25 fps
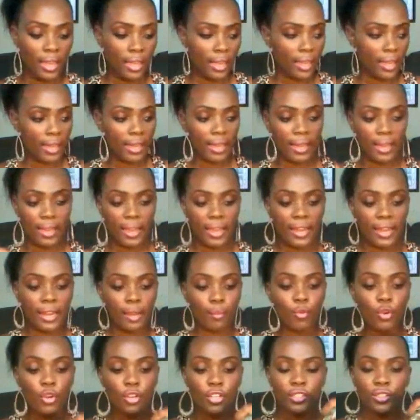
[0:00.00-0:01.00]
and I'm
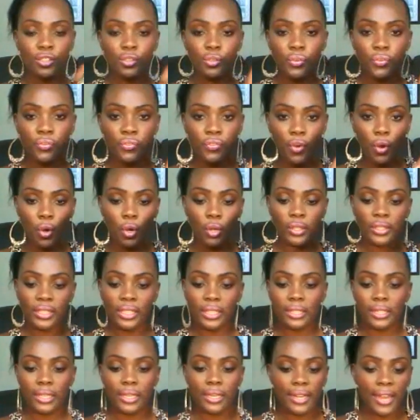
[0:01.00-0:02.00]
going to fold
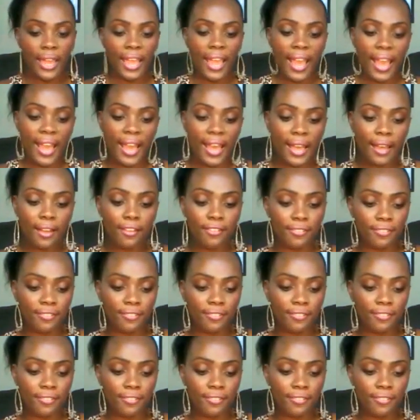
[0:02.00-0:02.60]
it in half